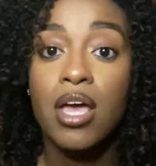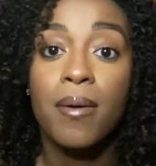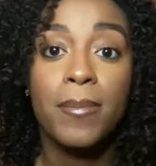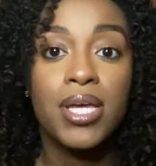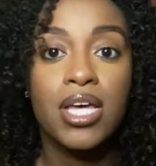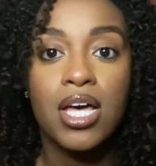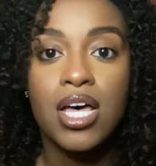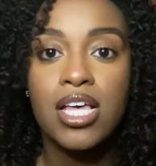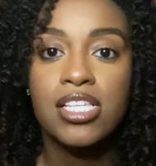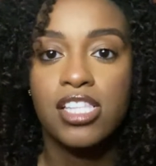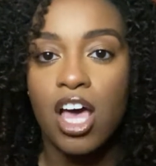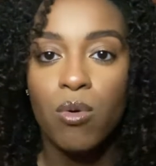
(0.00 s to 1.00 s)

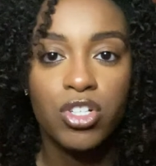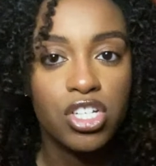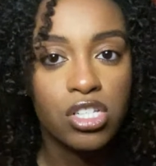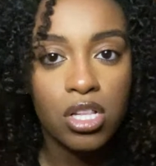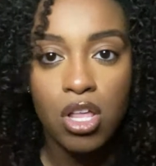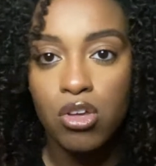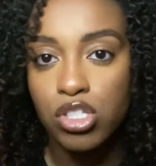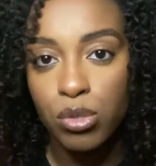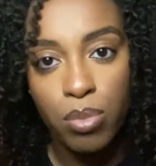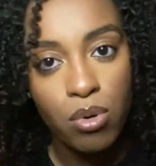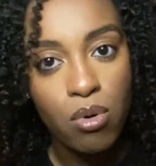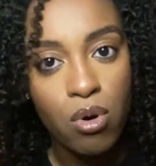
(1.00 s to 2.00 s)
because that would just close the
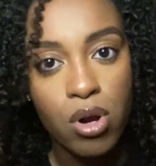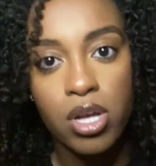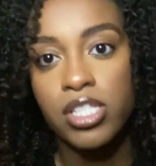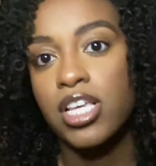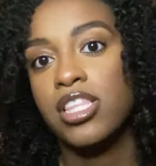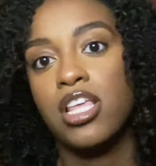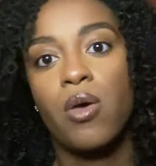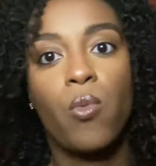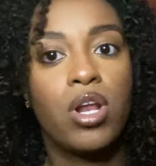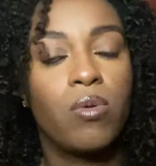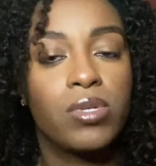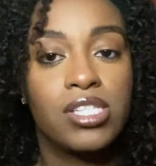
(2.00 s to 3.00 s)
pores. And then when
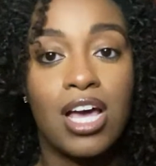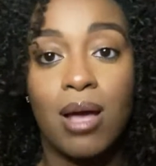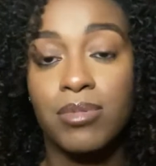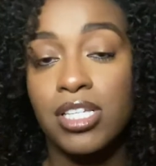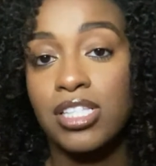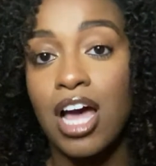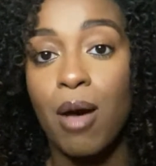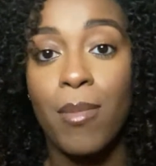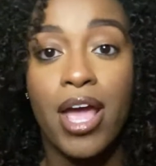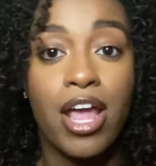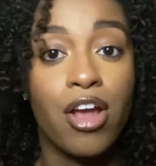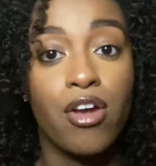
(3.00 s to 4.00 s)
it was time to style my
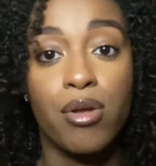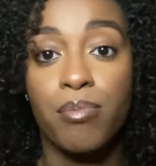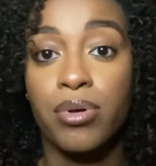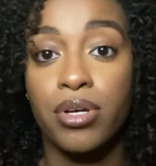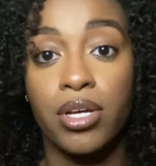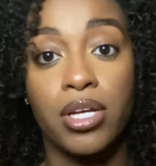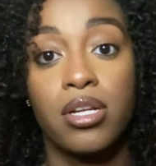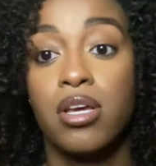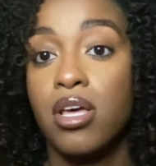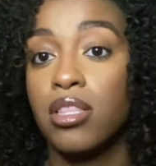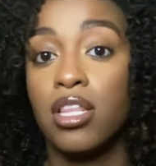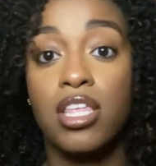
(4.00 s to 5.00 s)
hair and put
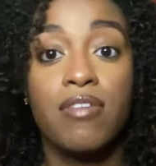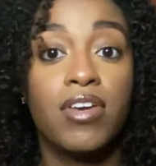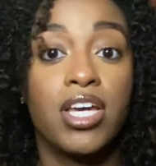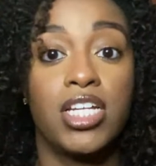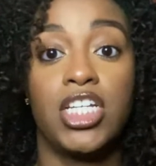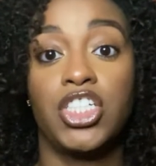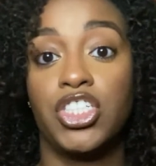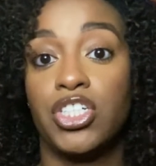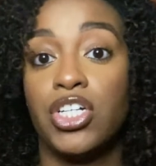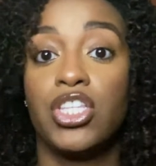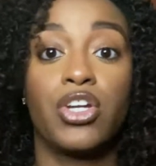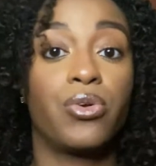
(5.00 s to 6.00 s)
the leave-in conditioner
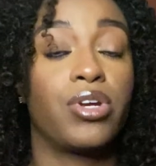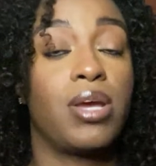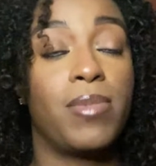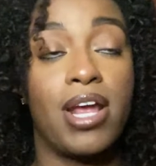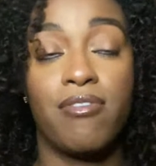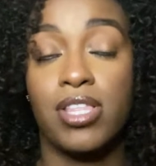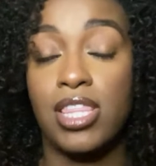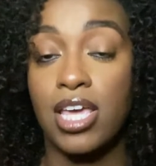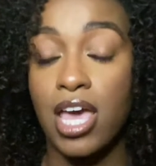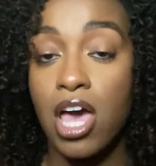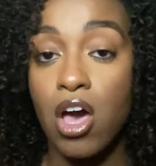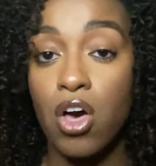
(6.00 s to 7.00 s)
and the cream and everything
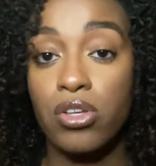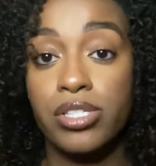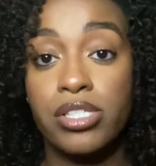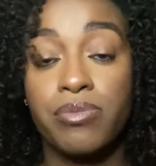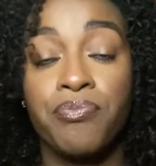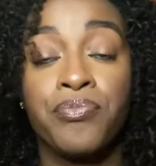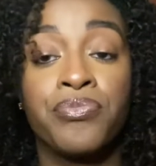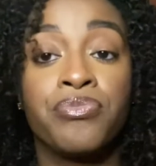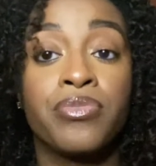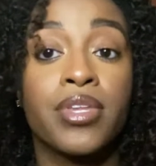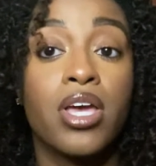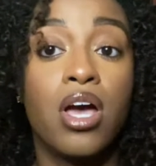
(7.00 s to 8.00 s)
else,
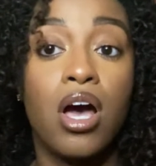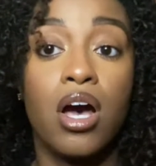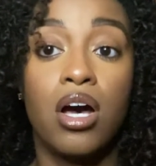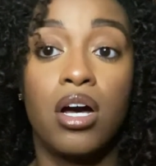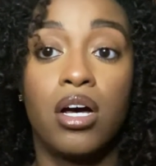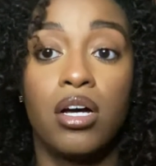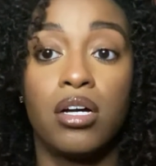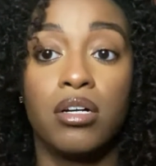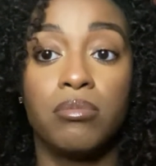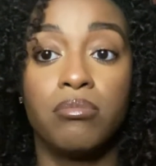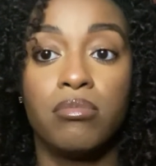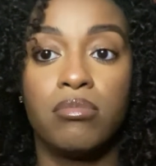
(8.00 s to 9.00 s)

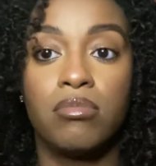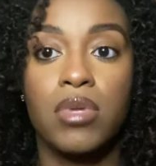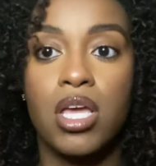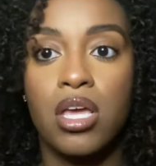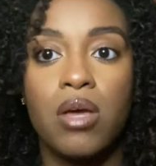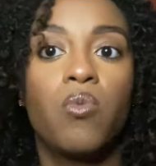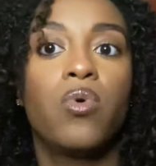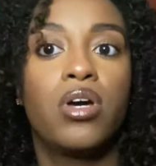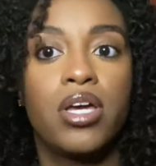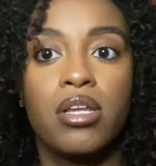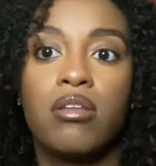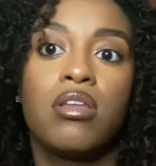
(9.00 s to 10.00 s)
um, it would